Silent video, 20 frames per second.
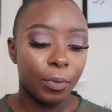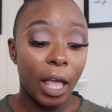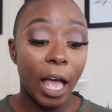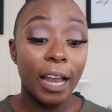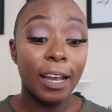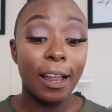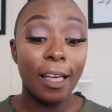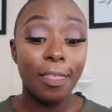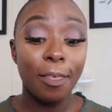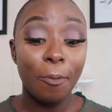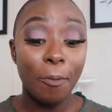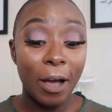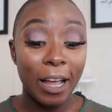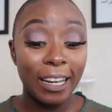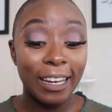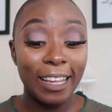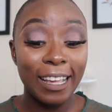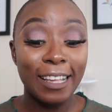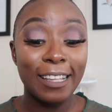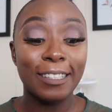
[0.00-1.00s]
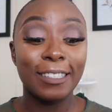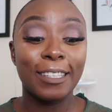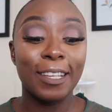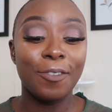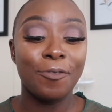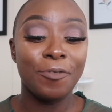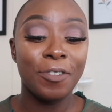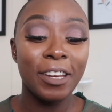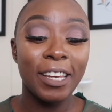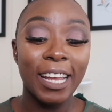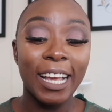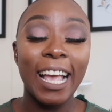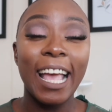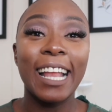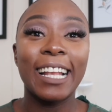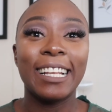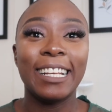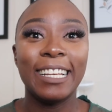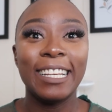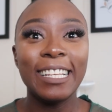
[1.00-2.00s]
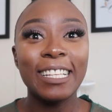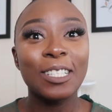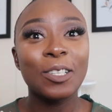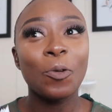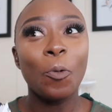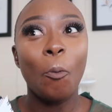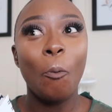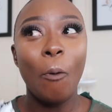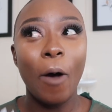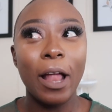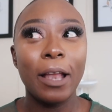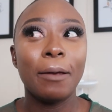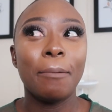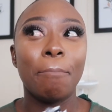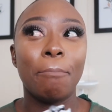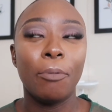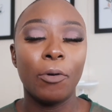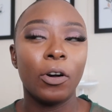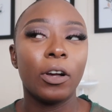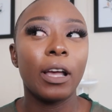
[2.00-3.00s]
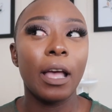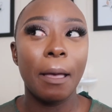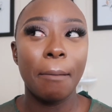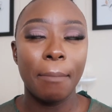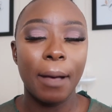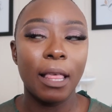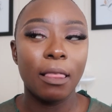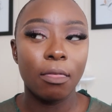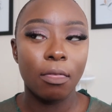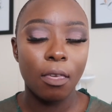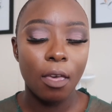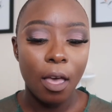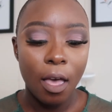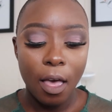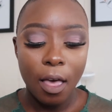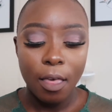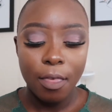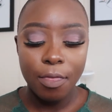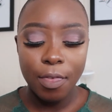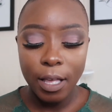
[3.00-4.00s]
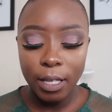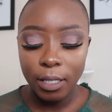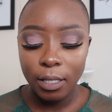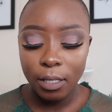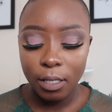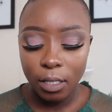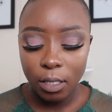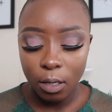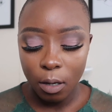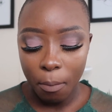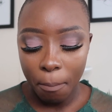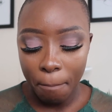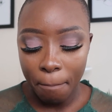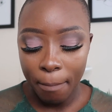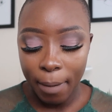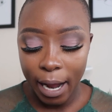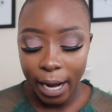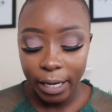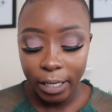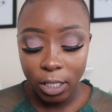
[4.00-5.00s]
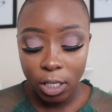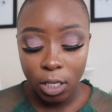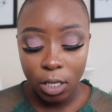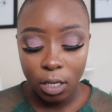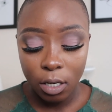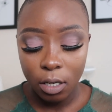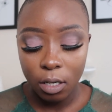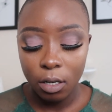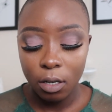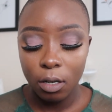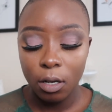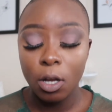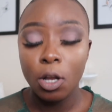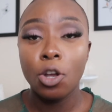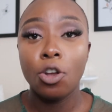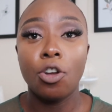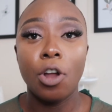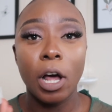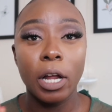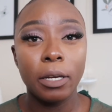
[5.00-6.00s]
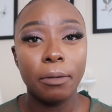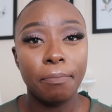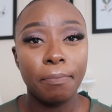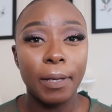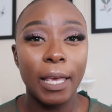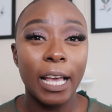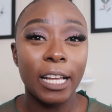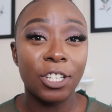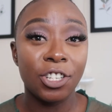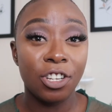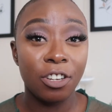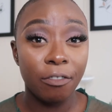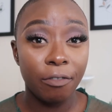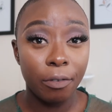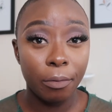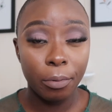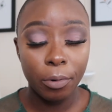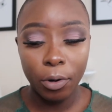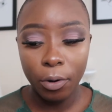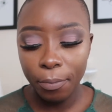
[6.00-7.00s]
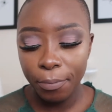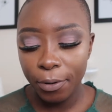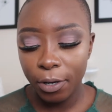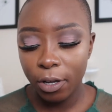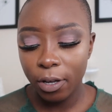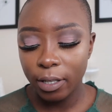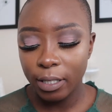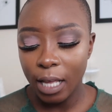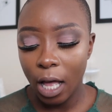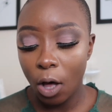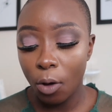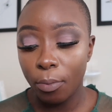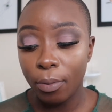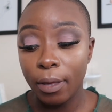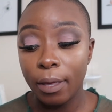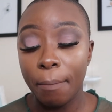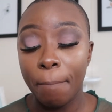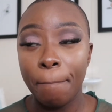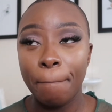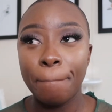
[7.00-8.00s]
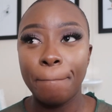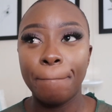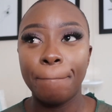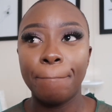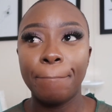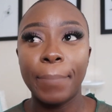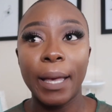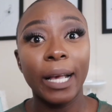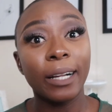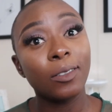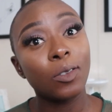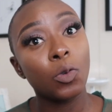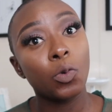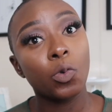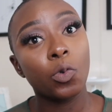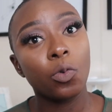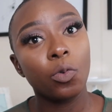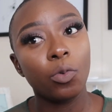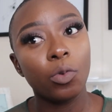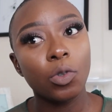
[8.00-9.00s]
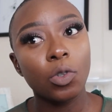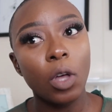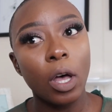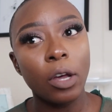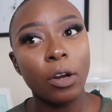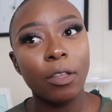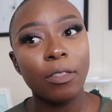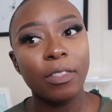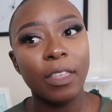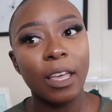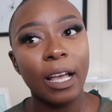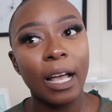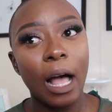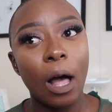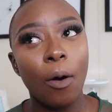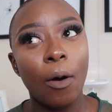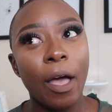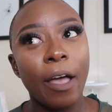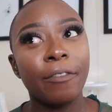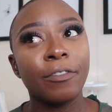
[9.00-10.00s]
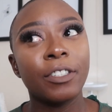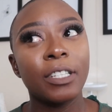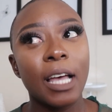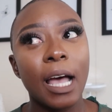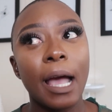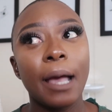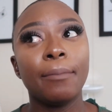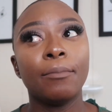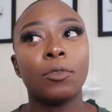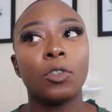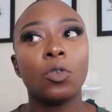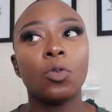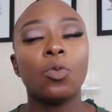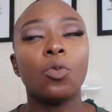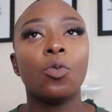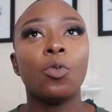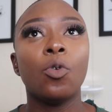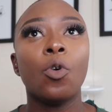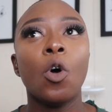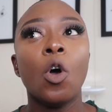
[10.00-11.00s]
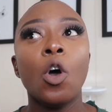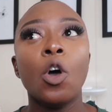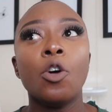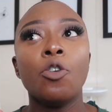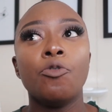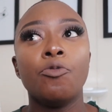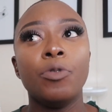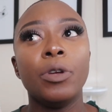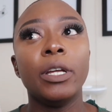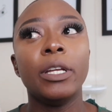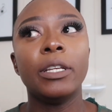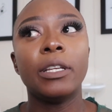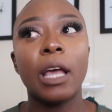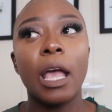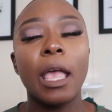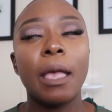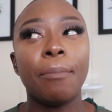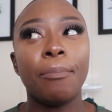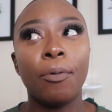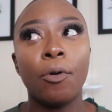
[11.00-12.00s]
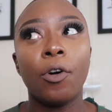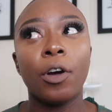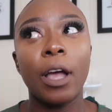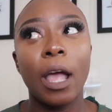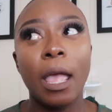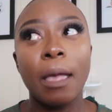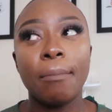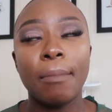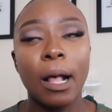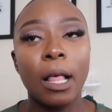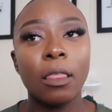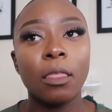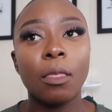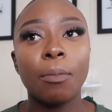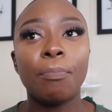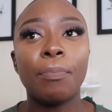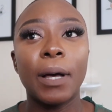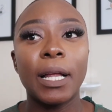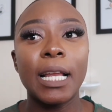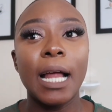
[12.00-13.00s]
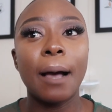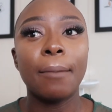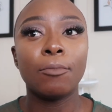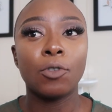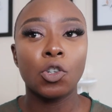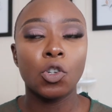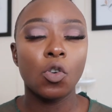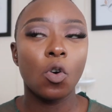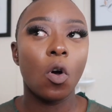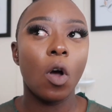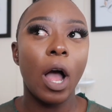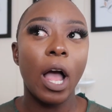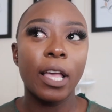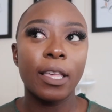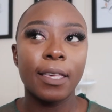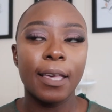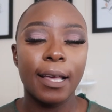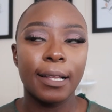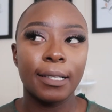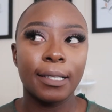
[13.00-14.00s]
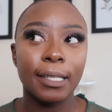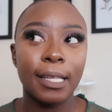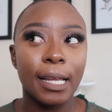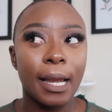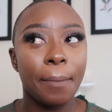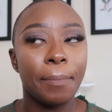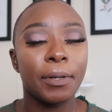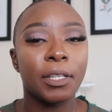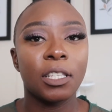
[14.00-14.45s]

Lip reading: another one is reading at least one book a month. This might not be achievable because I'll be back to school, so I don't think I'll have time to read a book a month, but I'm sure I can set up a